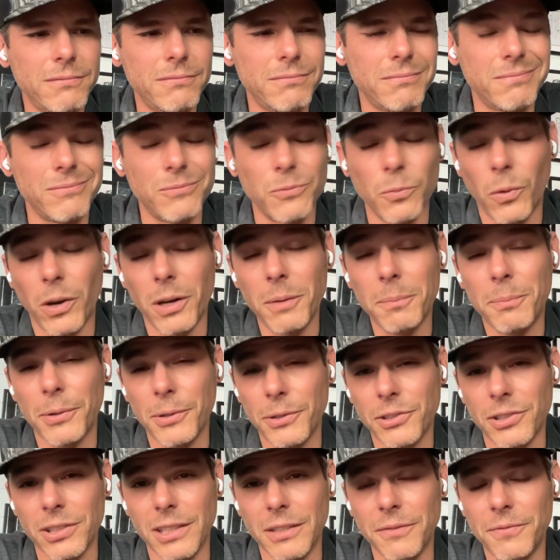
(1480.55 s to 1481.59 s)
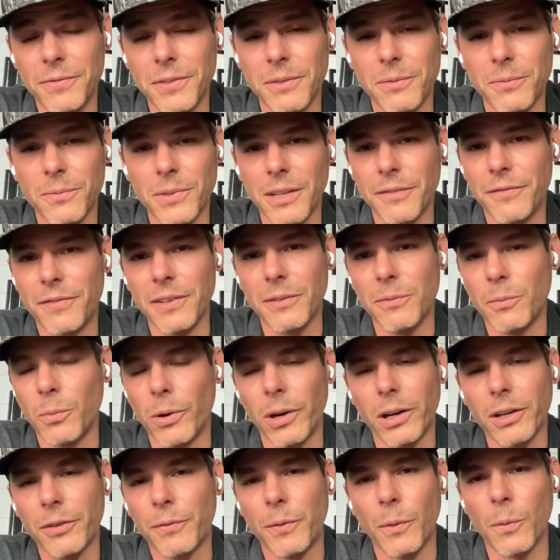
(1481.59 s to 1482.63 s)
one person. If it
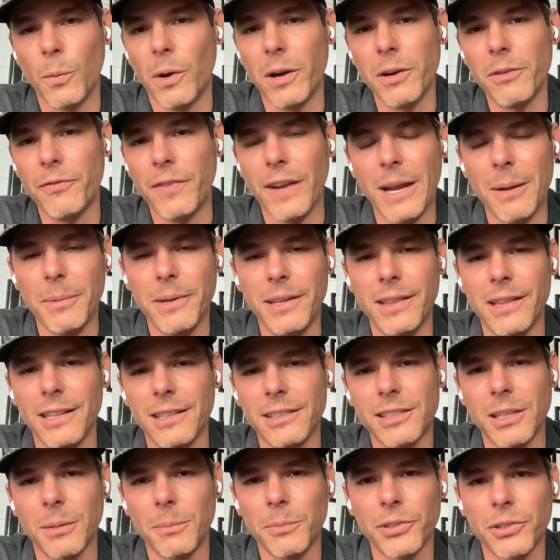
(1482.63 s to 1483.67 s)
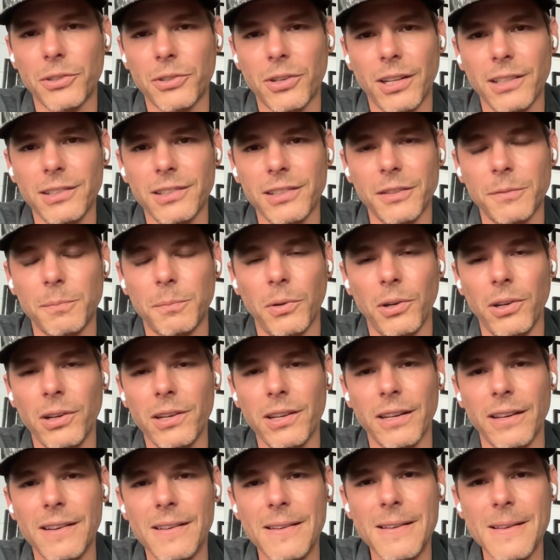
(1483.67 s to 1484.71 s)
works for one family that stumbles across this book,
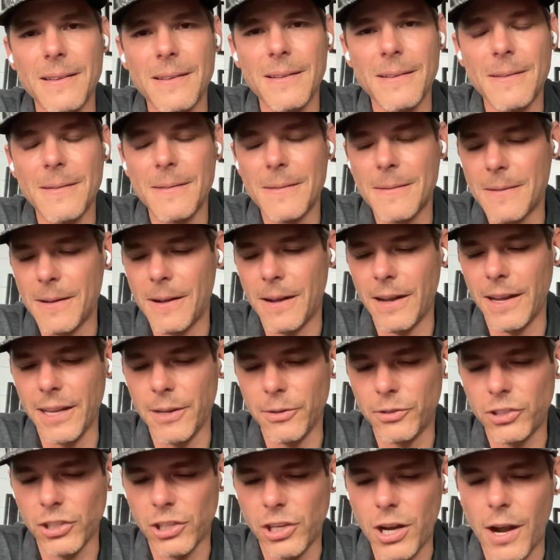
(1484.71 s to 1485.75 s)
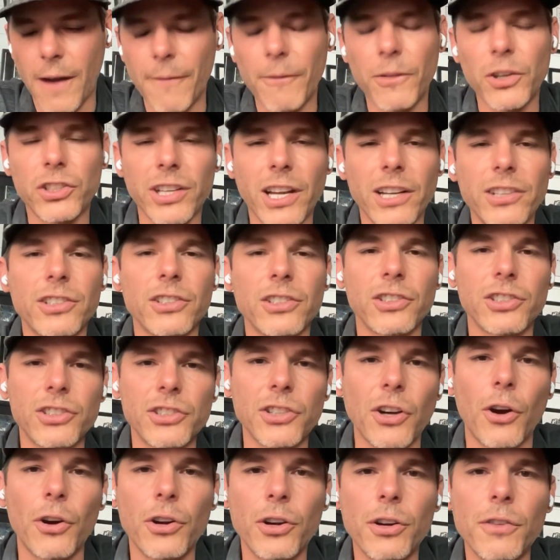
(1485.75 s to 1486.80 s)
and it's a conversation
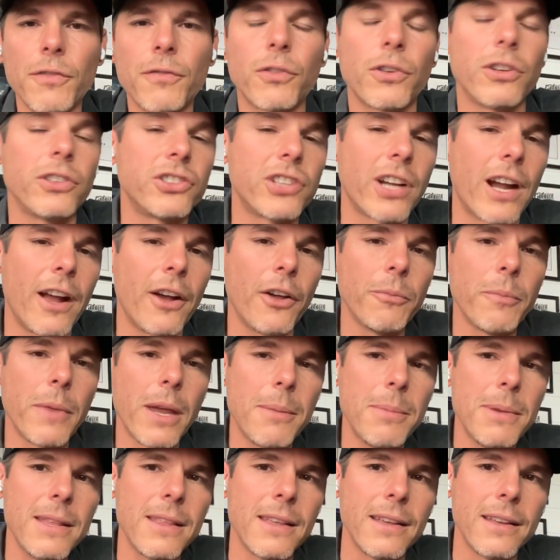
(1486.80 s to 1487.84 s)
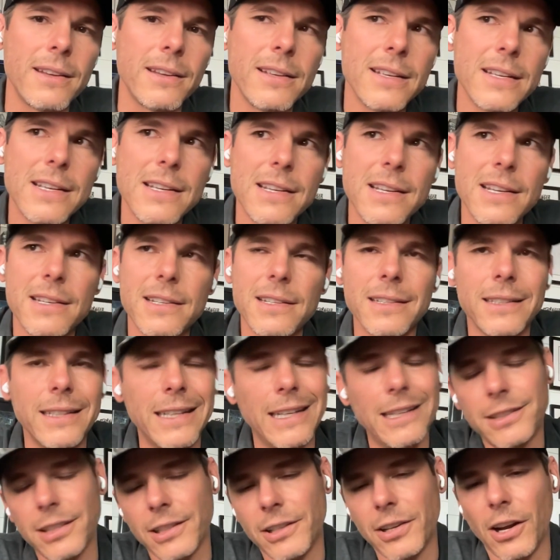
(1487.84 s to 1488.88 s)
starter for a child maybe that
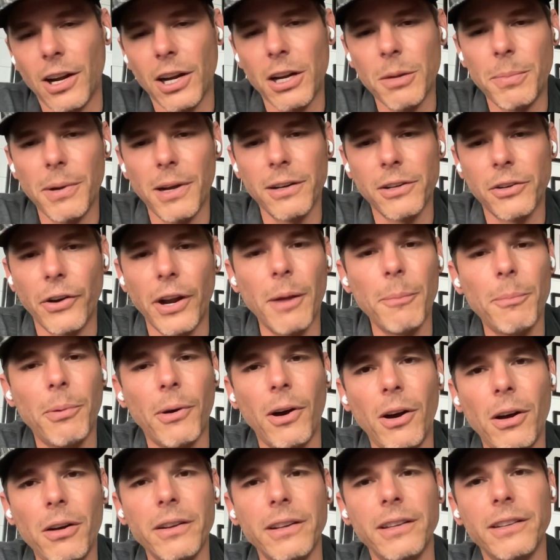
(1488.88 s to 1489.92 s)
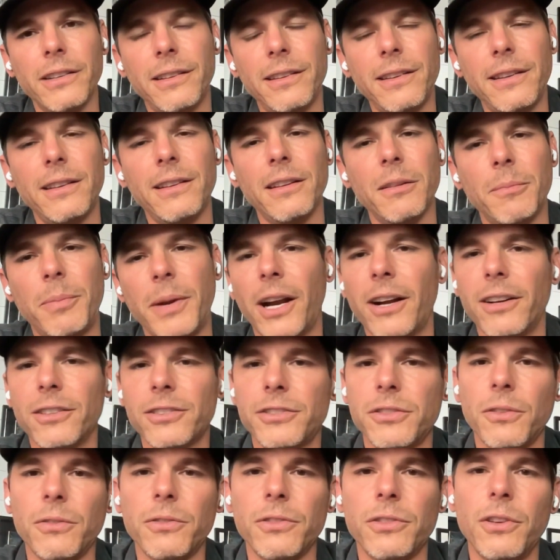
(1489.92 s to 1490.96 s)
needs to talk about grandpa and the
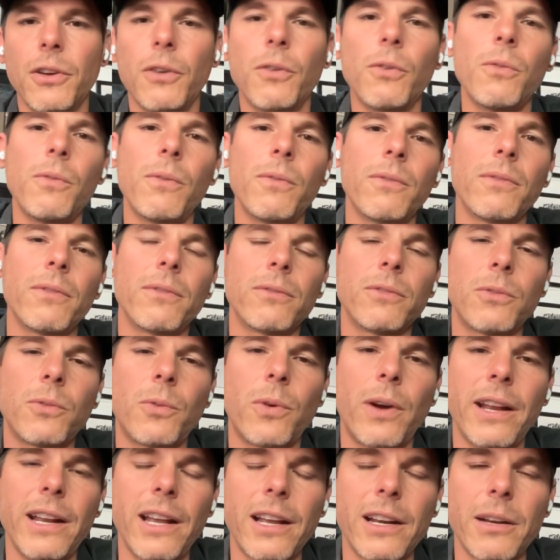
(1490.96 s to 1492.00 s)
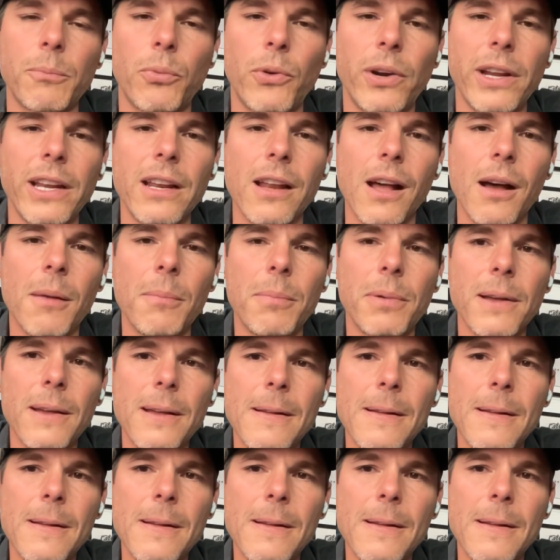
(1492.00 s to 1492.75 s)
parents don't know quite how to bring it up.